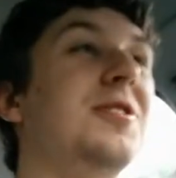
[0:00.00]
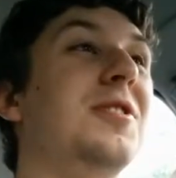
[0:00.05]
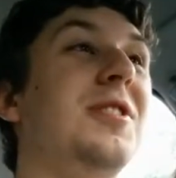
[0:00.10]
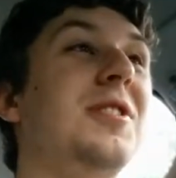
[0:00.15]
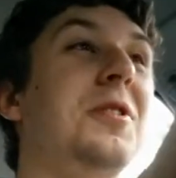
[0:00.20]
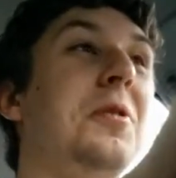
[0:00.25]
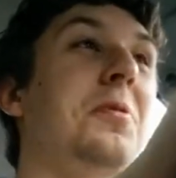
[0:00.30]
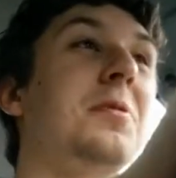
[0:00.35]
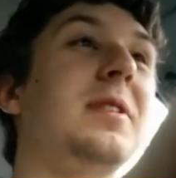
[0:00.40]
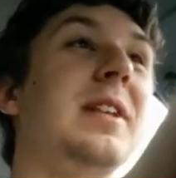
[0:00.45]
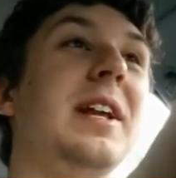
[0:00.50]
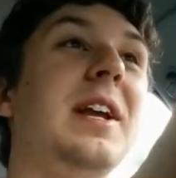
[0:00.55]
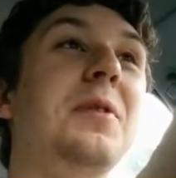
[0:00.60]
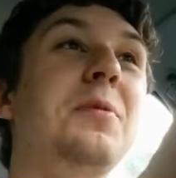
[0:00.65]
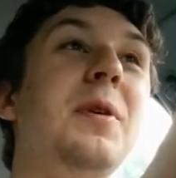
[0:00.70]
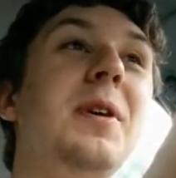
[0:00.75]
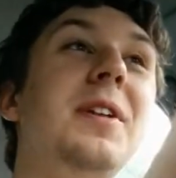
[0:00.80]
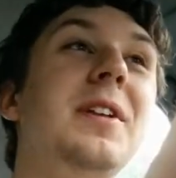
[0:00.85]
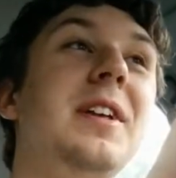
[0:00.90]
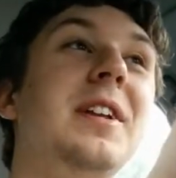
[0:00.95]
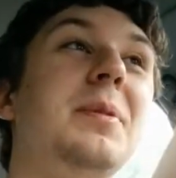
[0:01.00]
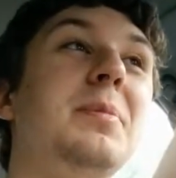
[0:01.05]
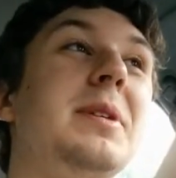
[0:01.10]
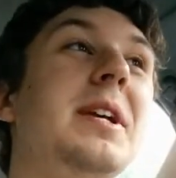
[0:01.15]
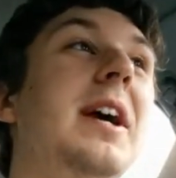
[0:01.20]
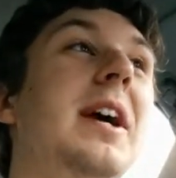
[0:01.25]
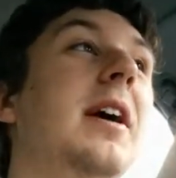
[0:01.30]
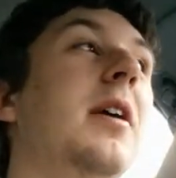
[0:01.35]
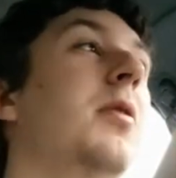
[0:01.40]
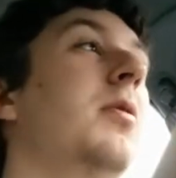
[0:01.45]
She knows that I will get
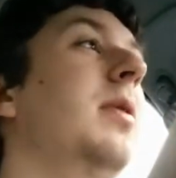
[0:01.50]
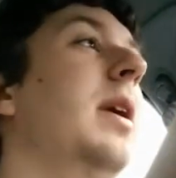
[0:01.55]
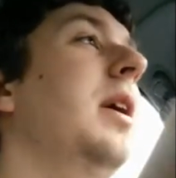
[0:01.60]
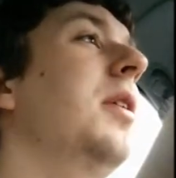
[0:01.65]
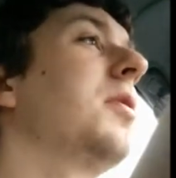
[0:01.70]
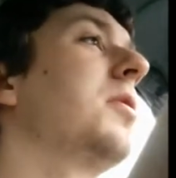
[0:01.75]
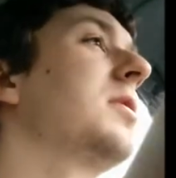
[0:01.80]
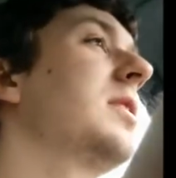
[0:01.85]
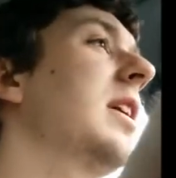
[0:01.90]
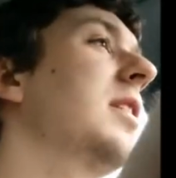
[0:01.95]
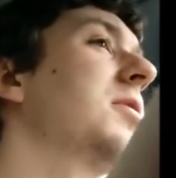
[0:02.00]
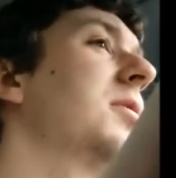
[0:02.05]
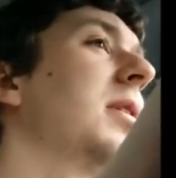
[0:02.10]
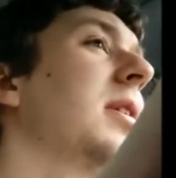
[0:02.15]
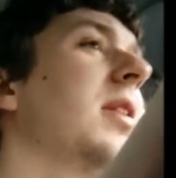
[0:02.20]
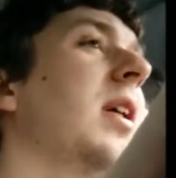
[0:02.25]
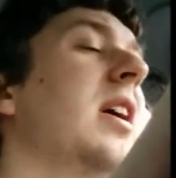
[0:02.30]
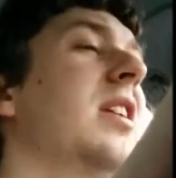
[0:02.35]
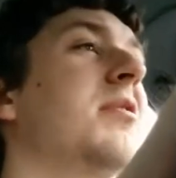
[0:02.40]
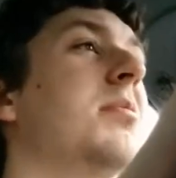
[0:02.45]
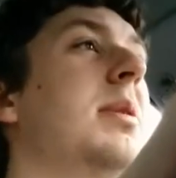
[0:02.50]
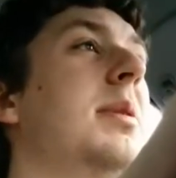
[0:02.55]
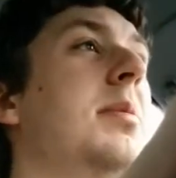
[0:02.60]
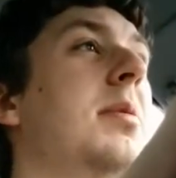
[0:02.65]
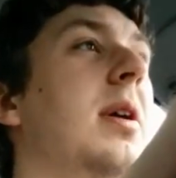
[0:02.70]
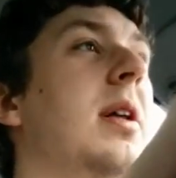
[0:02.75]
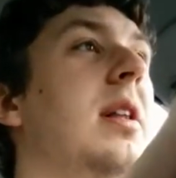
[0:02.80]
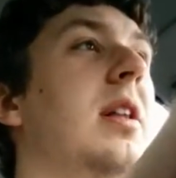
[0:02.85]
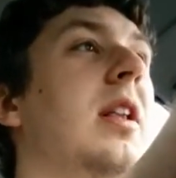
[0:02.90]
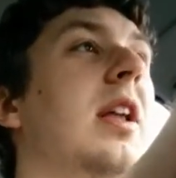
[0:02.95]
upset. Oh wow, there's actually a lot of
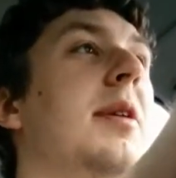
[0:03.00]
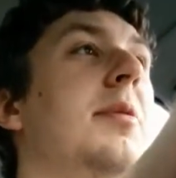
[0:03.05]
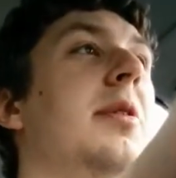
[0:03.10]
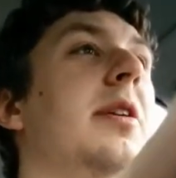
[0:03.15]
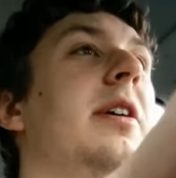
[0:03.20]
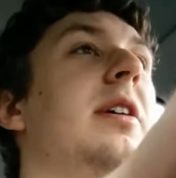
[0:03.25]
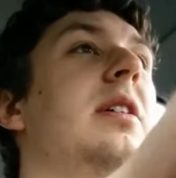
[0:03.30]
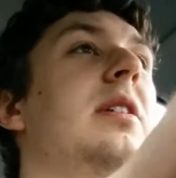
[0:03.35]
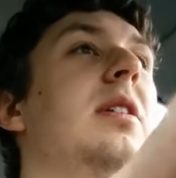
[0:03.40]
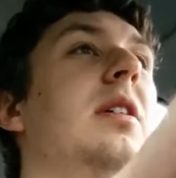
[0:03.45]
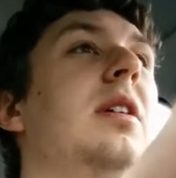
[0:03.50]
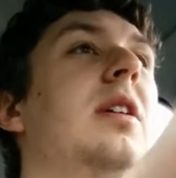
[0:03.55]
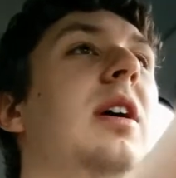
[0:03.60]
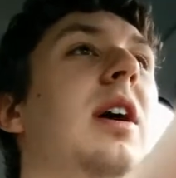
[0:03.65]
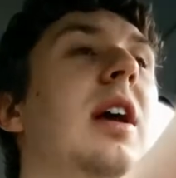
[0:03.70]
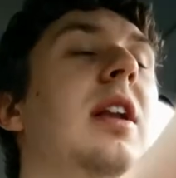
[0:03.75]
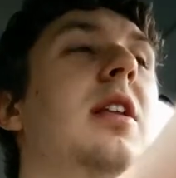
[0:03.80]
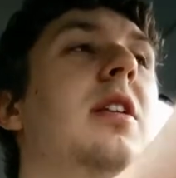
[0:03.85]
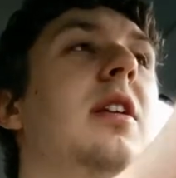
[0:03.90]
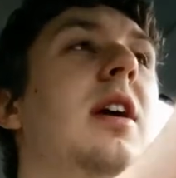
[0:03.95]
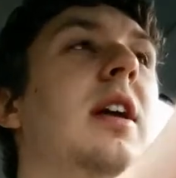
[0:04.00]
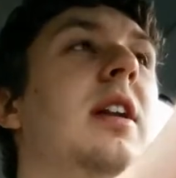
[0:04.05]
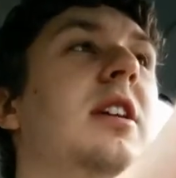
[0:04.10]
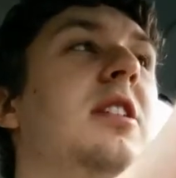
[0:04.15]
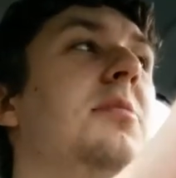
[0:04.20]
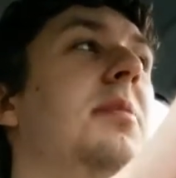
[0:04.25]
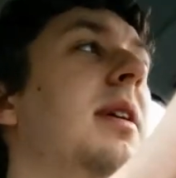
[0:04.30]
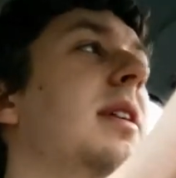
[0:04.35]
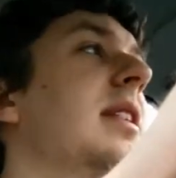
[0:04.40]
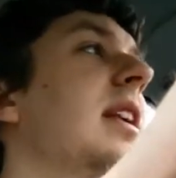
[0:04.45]
people at the library. I did not
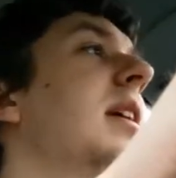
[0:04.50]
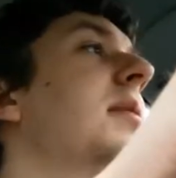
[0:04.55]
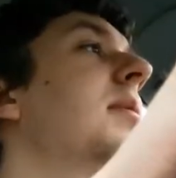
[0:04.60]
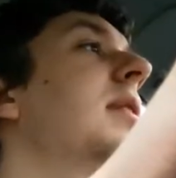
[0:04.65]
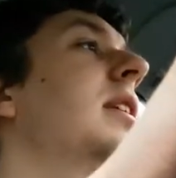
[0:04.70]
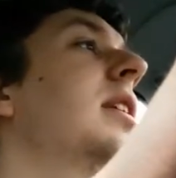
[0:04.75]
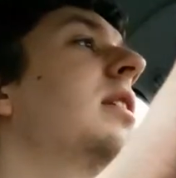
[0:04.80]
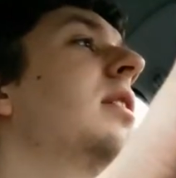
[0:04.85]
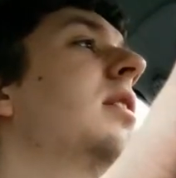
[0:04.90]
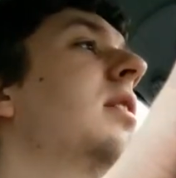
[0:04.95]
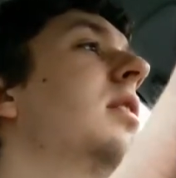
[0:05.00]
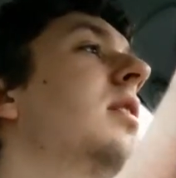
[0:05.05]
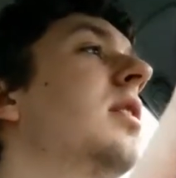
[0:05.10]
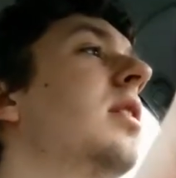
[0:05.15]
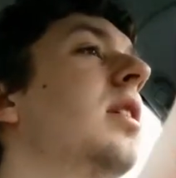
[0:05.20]
expect that many.